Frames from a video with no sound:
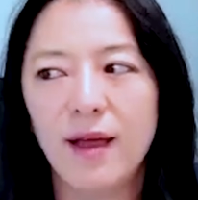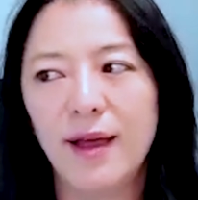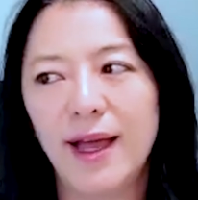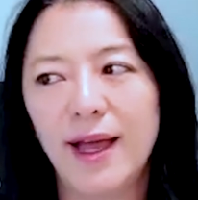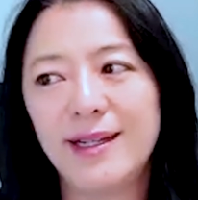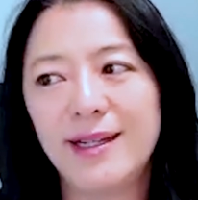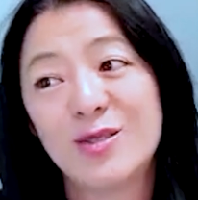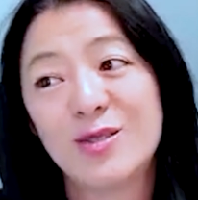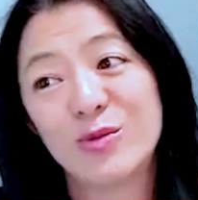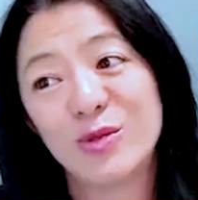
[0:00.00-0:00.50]

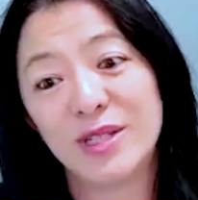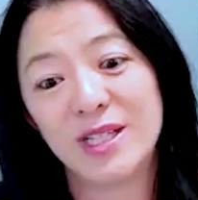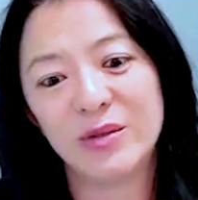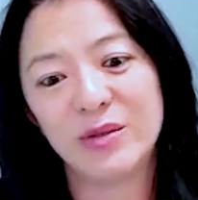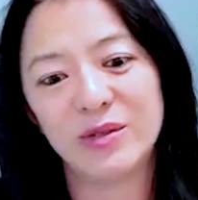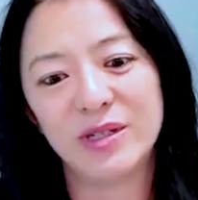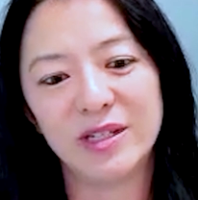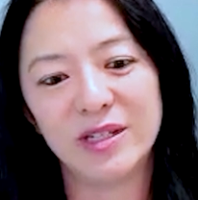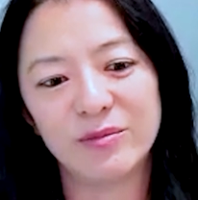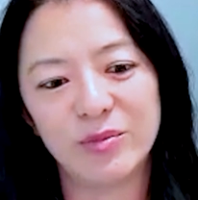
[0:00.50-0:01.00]
and it's really
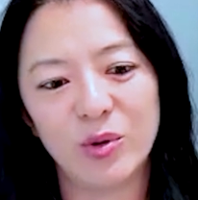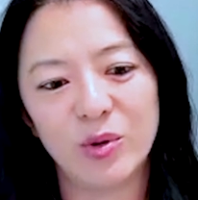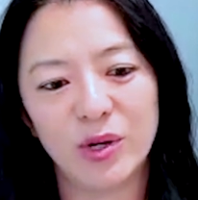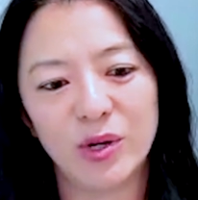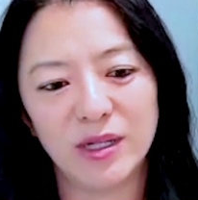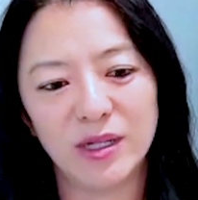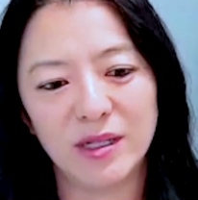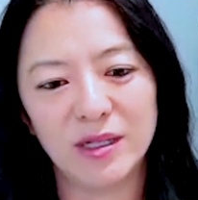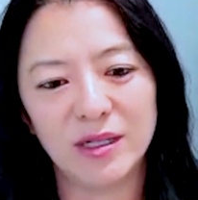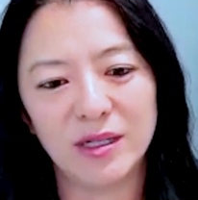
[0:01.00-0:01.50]
really
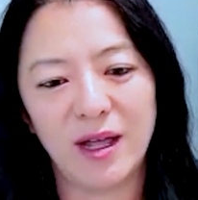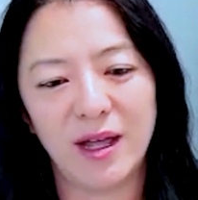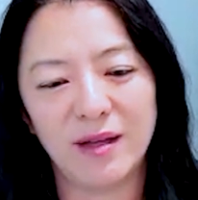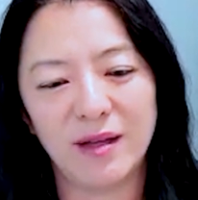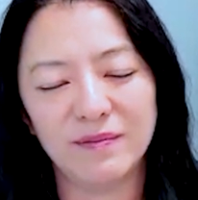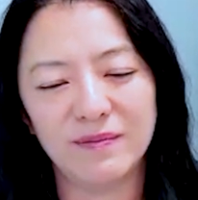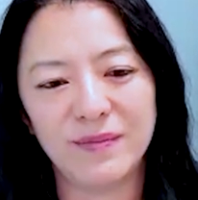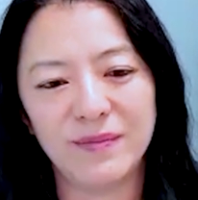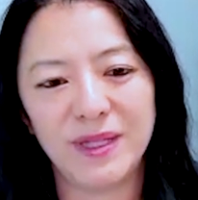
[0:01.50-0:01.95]
important um,